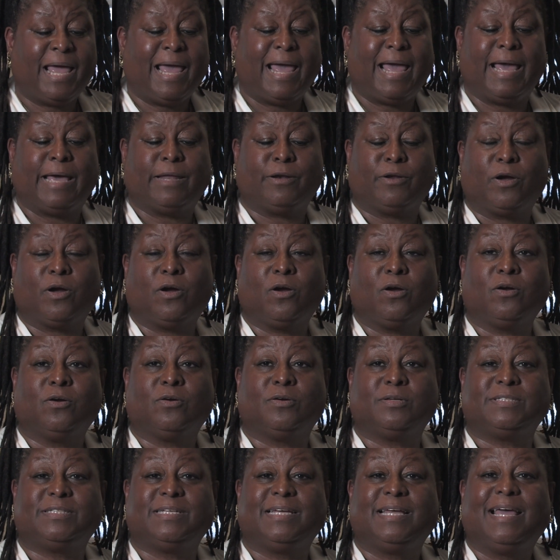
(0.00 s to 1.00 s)
and
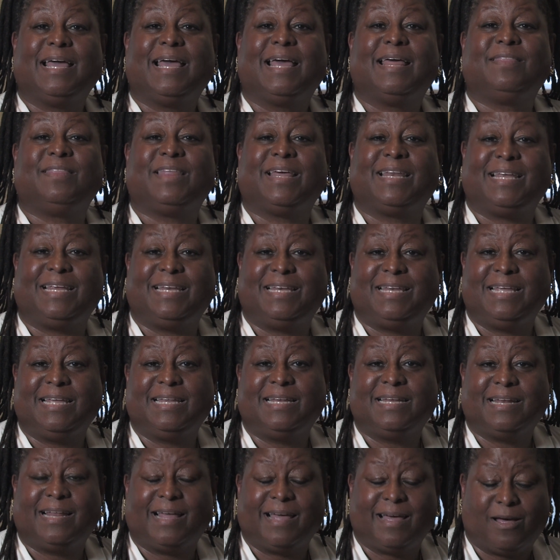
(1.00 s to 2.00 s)
hurt and that he
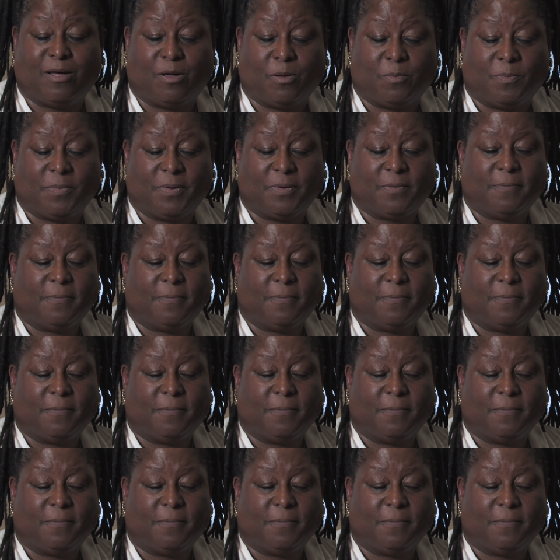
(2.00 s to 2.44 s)
needed help.